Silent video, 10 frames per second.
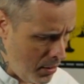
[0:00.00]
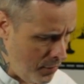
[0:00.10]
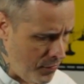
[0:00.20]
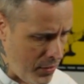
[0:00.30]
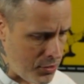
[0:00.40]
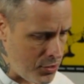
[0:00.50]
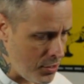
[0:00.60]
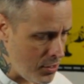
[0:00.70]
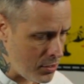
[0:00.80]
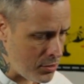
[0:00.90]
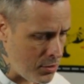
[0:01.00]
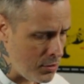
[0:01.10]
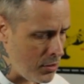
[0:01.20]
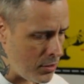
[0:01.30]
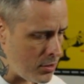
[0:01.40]
If I just
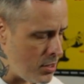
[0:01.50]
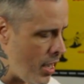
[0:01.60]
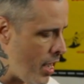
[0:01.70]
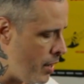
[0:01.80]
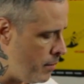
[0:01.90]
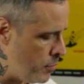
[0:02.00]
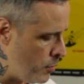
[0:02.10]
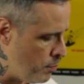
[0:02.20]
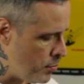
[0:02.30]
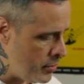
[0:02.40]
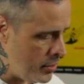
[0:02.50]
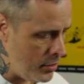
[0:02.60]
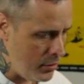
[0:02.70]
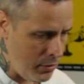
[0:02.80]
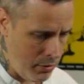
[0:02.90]
took time to
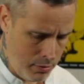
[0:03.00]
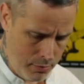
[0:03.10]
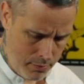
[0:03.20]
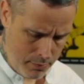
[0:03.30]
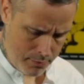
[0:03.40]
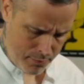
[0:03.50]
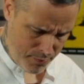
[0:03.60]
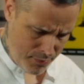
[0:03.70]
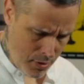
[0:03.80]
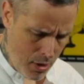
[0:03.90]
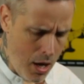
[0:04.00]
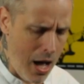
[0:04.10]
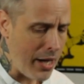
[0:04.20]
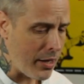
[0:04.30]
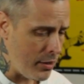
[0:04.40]
breathe,
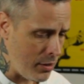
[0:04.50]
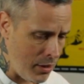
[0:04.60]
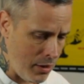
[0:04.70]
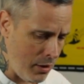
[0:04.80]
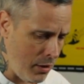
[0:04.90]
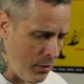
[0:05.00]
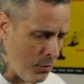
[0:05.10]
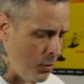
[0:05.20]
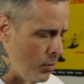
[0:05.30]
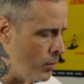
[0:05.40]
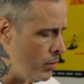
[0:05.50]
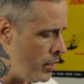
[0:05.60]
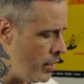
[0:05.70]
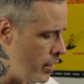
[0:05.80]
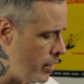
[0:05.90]
I could hear old
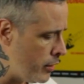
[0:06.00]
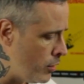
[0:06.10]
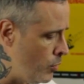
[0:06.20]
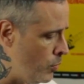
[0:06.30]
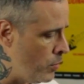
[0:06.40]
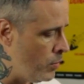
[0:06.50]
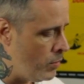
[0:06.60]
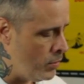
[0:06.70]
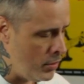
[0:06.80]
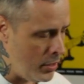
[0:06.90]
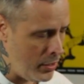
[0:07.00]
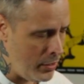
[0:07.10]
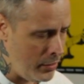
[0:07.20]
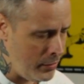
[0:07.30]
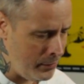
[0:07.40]
Hank a
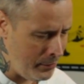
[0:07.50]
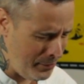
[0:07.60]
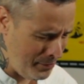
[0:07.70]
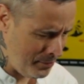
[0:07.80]
warning